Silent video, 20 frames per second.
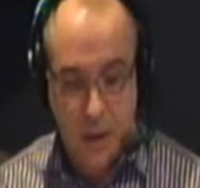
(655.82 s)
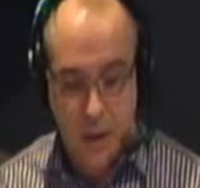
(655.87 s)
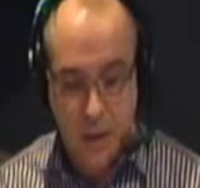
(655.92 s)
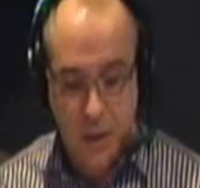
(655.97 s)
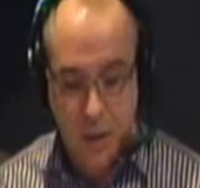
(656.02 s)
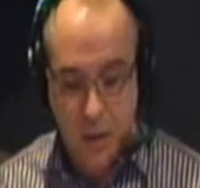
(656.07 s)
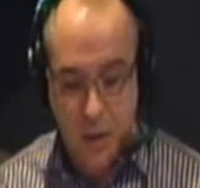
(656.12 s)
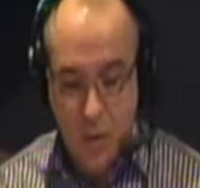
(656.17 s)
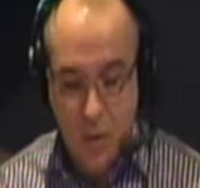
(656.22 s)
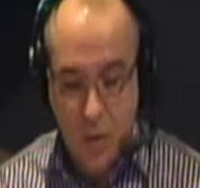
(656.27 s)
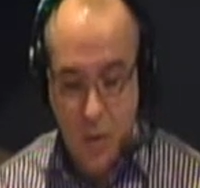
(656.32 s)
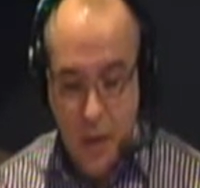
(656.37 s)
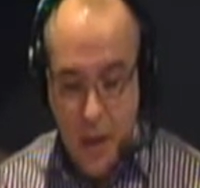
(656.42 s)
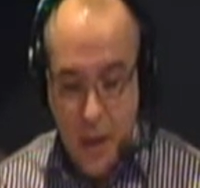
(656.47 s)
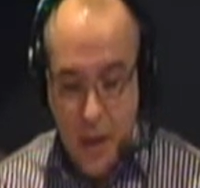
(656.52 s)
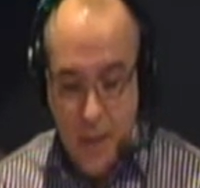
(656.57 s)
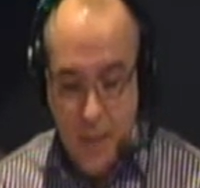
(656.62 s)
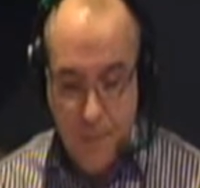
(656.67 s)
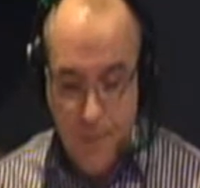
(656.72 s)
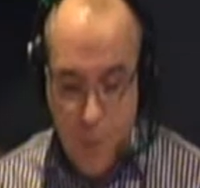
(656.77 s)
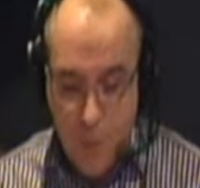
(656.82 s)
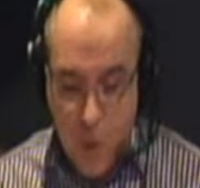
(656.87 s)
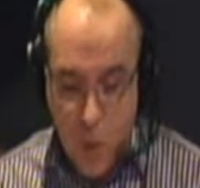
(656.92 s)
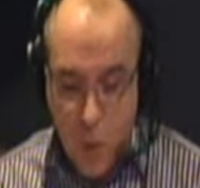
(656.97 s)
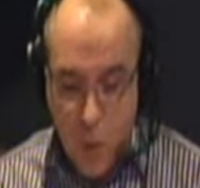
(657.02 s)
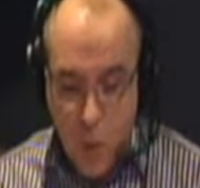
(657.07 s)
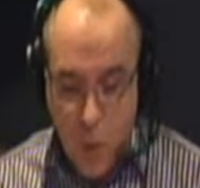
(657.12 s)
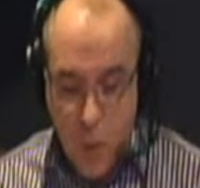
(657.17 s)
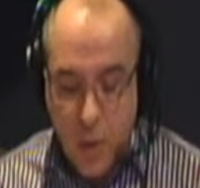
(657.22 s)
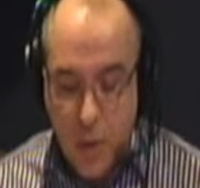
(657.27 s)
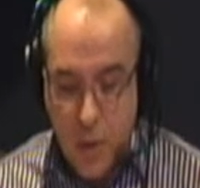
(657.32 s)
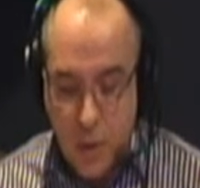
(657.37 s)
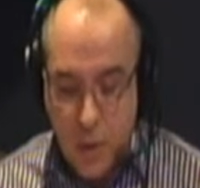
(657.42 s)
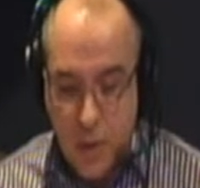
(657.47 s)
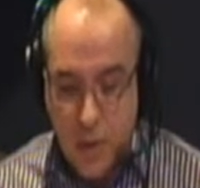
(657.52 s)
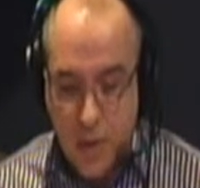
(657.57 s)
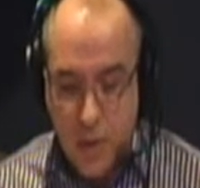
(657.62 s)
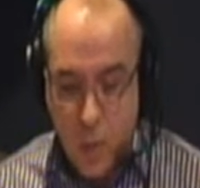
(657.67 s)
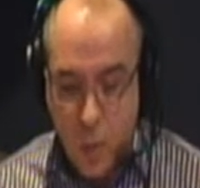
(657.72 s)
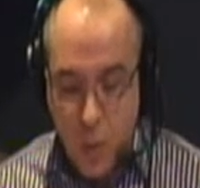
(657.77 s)
So what we're
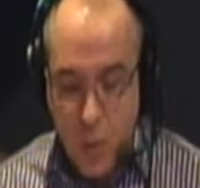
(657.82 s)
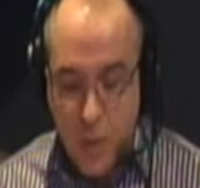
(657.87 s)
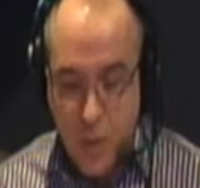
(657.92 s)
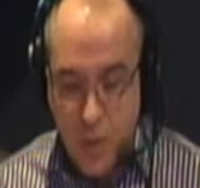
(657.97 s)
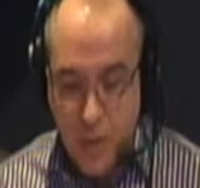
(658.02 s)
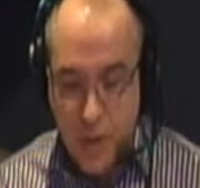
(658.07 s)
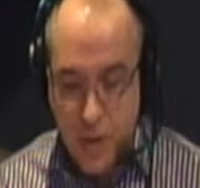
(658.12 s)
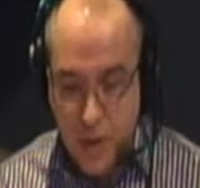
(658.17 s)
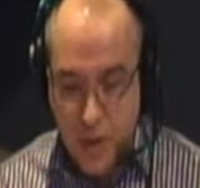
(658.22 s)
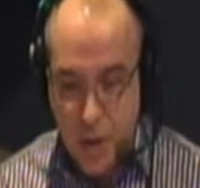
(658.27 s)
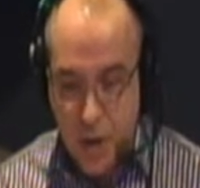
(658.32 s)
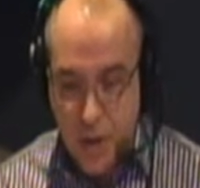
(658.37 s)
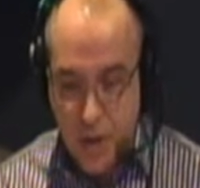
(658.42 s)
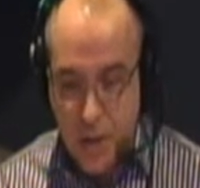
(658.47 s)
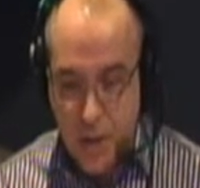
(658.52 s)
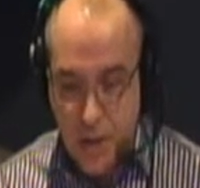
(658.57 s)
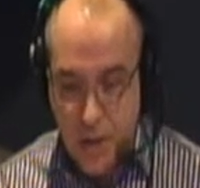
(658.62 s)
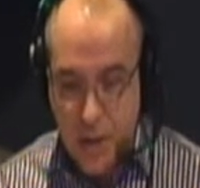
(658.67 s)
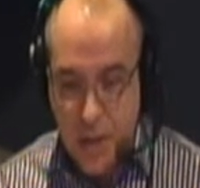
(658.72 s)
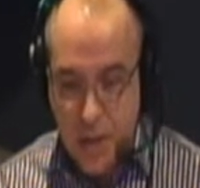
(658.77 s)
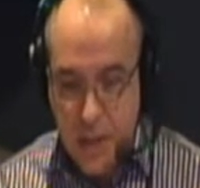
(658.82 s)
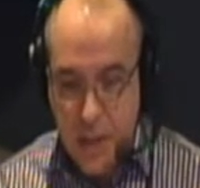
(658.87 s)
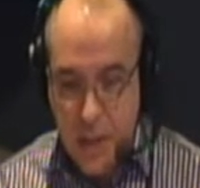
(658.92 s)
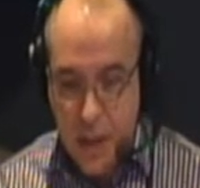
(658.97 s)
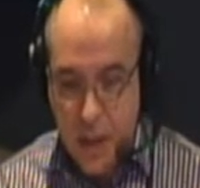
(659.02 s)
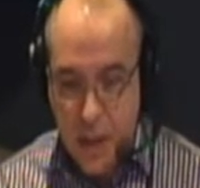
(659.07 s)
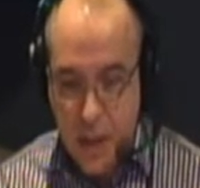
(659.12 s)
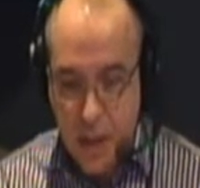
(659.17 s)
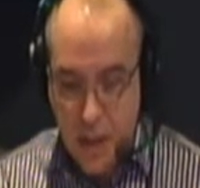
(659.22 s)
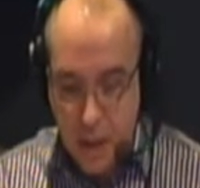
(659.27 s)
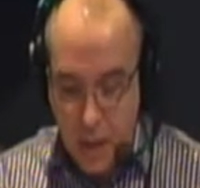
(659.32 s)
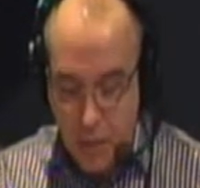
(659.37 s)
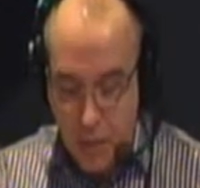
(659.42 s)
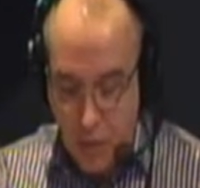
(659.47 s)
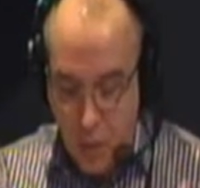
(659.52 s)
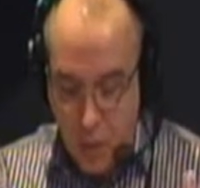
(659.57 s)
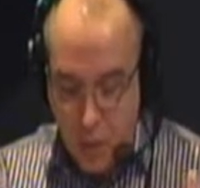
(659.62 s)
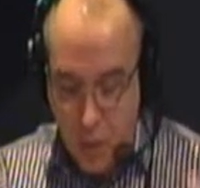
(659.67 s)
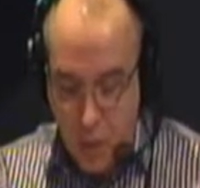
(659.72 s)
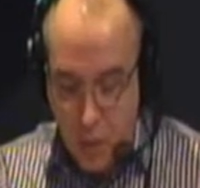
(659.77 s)
going to start to see, and
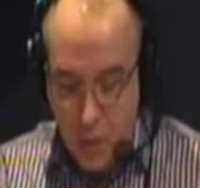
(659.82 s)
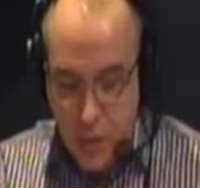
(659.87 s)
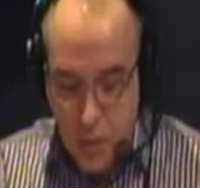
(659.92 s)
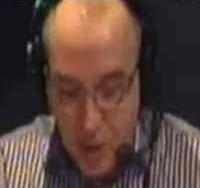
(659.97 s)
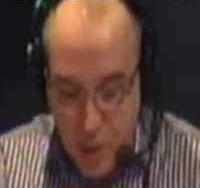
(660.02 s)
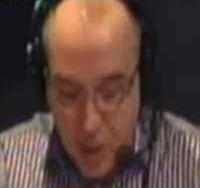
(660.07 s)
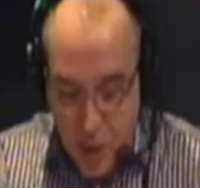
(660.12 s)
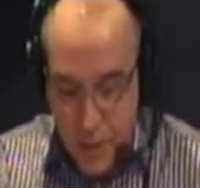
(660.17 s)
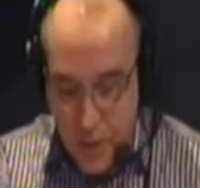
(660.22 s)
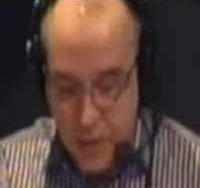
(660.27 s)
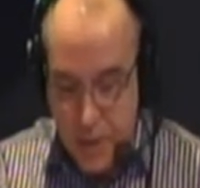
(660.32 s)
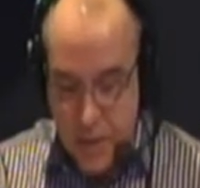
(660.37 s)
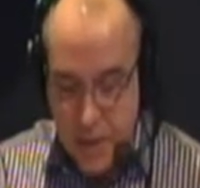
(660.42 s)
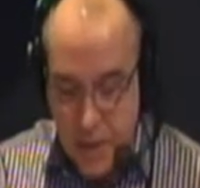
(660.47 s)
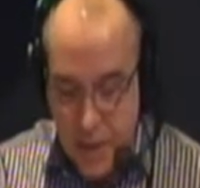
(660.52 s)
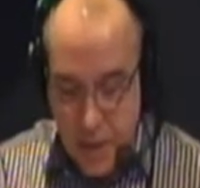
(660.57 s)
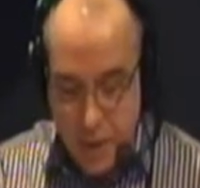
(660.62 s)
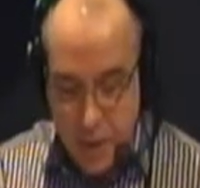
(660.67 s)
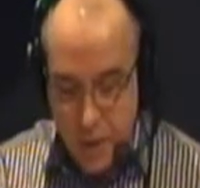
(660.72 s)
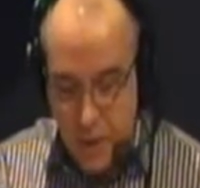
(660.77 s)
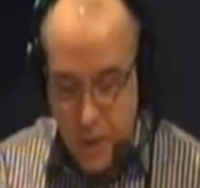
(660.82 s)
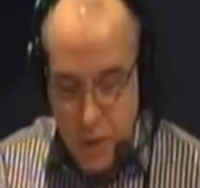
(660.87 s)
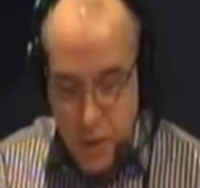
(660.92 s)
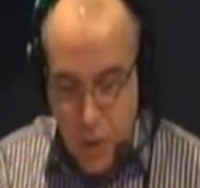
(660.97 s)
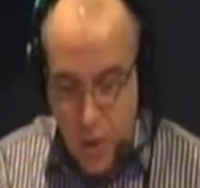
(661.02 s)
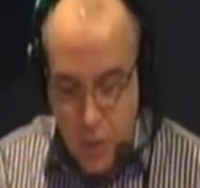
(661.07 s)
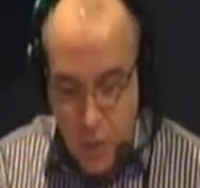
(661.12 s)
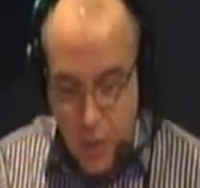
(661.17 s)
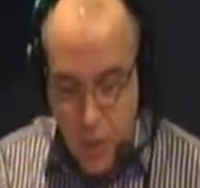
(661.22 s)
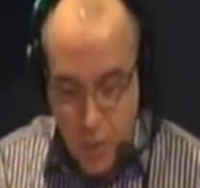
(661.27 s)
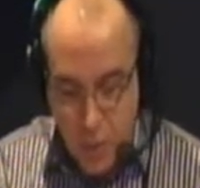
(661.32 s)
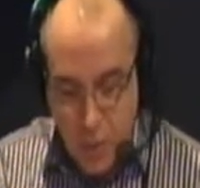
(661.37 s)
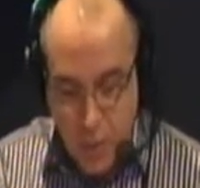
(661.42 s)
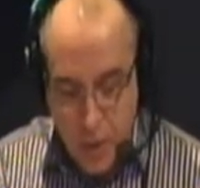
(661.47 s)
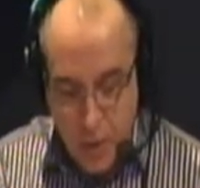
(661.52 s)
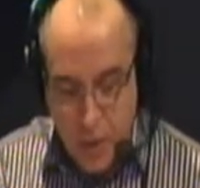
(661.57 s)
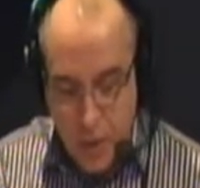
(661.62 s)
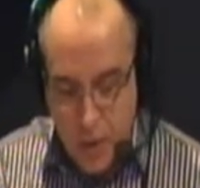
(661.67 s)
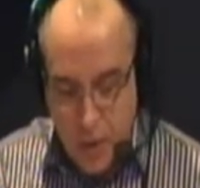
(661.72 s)
we'll talk about this later in the show, but what we're going to